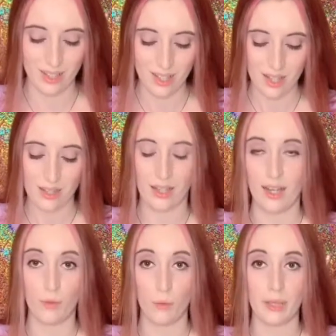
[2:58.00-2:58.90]
that I
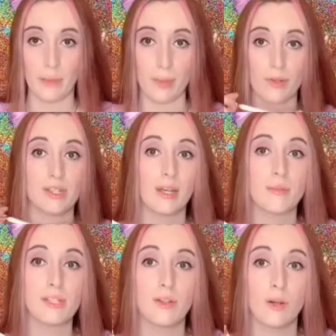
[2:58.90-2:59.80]
will be posting up
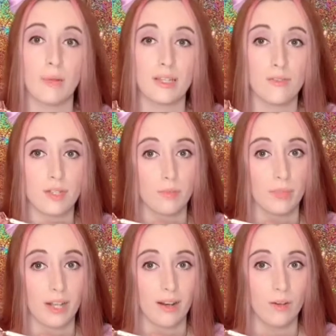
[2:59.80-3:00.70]
soon on my YouTube
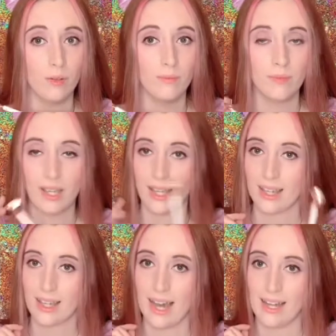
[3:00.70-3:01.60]
channel,
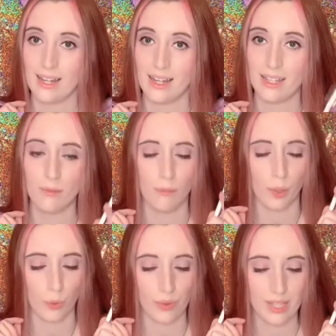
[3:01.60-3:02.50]
Cat Night, both
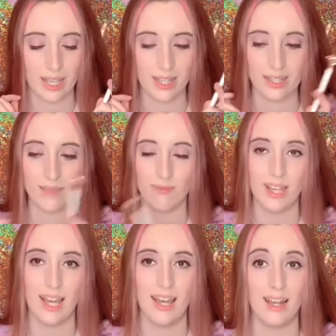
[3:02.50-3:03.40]
with K's.
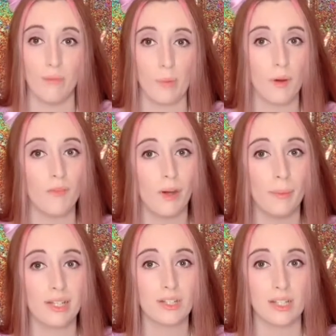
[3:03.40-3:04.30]
And my profile picture is